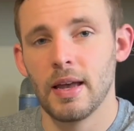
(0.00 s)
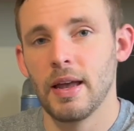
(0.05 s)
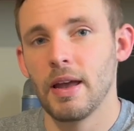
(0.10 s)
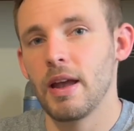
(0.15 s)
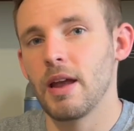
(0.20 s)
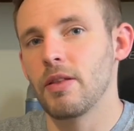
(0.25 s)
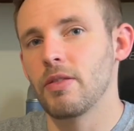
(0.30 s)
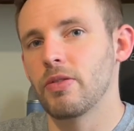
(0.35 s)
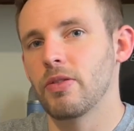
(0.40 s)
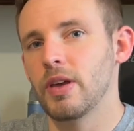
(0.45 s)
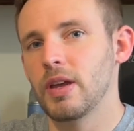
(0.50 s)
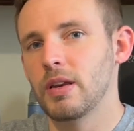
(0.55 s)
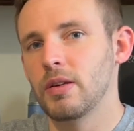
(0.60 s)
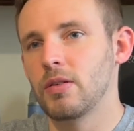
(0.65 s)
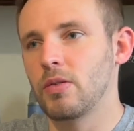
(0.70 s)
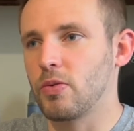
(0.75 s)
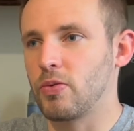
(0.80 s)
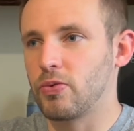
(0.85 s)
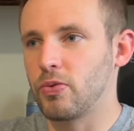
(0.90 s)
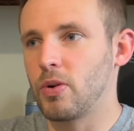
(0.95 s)
and
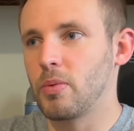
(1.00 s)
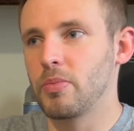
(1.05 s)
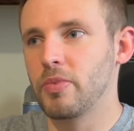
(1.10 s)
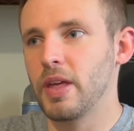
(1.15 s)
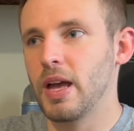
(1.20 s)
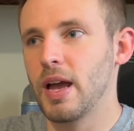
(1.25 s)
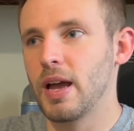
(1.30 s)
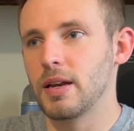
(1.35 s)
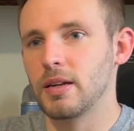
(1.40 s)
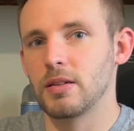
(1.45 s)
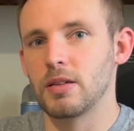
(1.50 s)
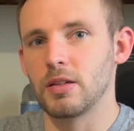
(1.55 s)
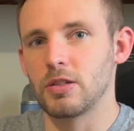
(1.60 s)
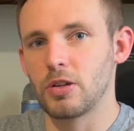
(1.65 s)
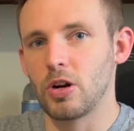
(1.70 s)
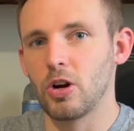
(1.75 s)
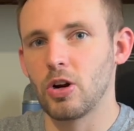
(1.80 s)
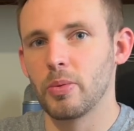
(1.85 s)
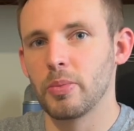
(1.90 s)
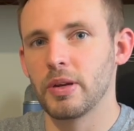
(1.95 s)
then from that
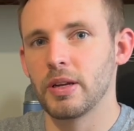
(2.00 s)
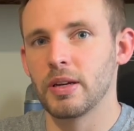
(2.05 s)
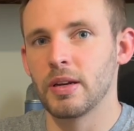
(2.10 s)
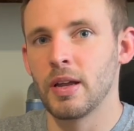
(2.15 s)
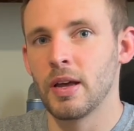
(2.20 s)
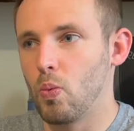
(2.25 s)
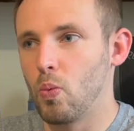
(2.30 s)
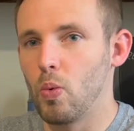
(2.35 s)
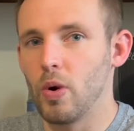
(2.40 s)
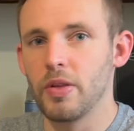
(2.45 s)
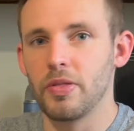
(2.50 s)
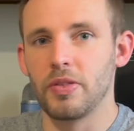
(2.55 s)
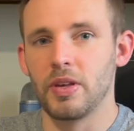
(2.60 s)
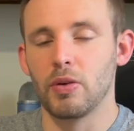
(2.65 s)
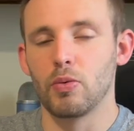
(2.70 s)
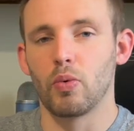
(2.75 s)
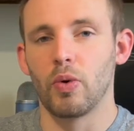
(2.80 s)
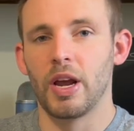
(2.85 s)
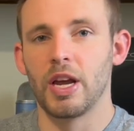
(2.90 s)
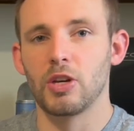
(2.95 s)
determine what the
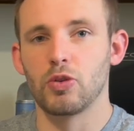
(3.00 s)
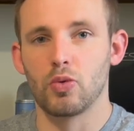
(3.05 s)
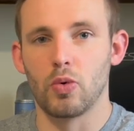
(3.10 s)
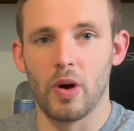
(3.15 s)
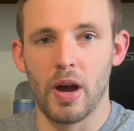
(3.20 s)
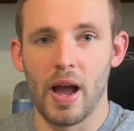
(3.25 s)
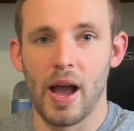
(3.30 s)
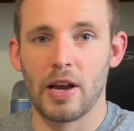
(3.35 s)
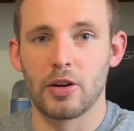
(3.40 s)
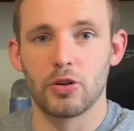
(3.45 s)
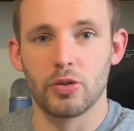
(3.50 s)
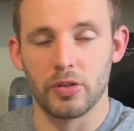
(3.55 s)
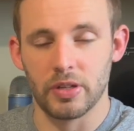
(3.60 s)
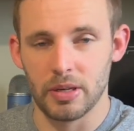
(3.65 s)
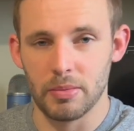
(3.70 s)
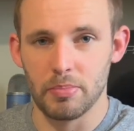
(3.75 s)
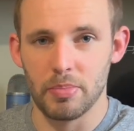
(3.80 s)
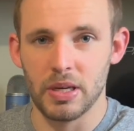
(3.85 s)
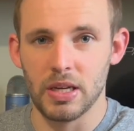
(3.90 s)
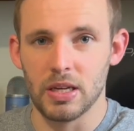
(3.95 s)
range will actually
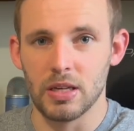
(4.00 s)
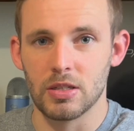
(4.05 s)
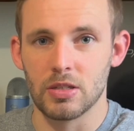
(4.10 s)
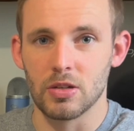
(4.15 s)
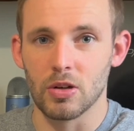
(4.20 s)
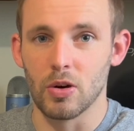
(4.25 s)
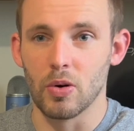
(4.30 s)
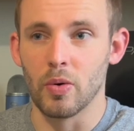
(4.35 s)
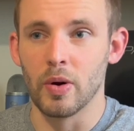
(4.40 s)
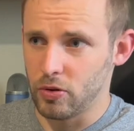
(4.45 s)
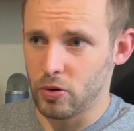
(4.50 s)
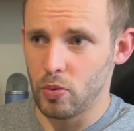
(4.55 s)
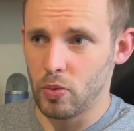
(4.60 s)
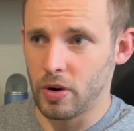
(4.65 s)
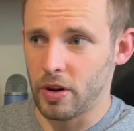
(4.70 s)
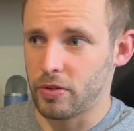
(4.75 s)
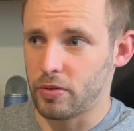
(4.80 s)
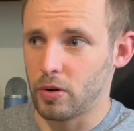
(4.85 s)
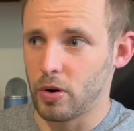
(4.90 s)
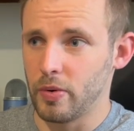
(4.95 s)
be. So if you
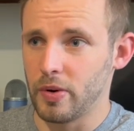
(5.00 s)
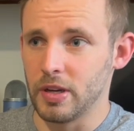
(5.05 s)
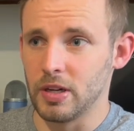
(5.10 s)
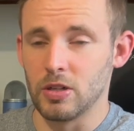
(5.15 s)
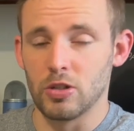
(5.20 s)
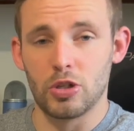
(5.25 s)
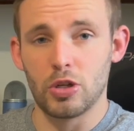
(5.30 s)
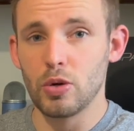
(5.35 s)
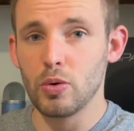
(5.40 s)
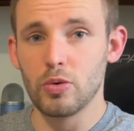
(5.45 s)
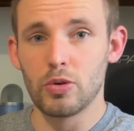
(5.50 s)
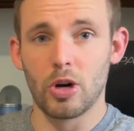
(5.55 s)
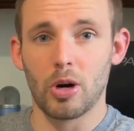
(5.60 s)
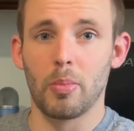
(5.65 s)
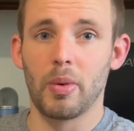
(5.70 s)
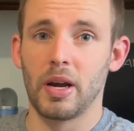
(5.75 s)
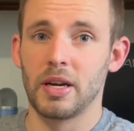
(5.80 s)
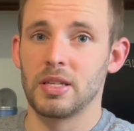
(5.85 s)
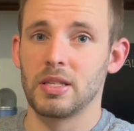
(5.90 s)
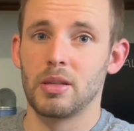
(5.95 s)
want to throw in 2 dirt
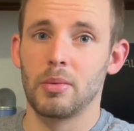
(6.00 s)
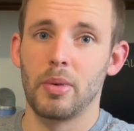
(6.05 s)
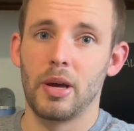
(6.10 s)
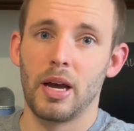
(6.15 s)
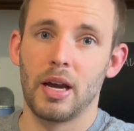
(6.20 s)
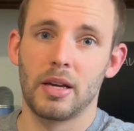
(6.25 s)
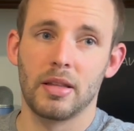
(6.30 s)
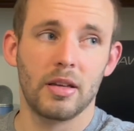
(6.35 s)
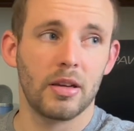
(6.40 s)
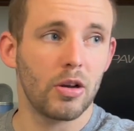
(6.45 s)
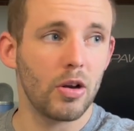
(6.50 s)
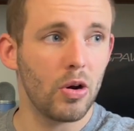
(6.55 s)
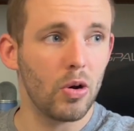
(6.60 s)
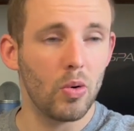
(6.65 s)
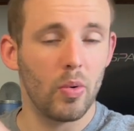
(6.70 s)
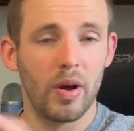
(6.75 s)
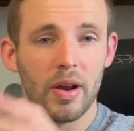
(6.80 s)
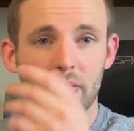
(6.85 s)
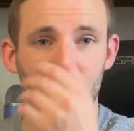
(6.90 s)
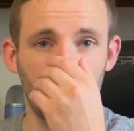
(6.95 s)
bikes in the back and then go
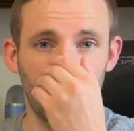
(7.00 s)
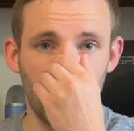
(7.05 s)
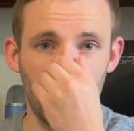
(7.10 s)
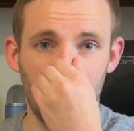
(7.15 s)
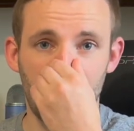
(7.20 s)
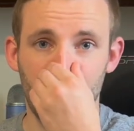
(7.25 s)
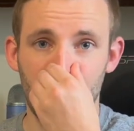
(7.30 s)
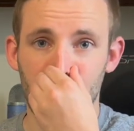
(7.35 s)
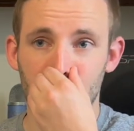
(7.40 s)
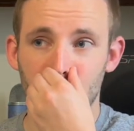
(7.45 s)
away for the weekend,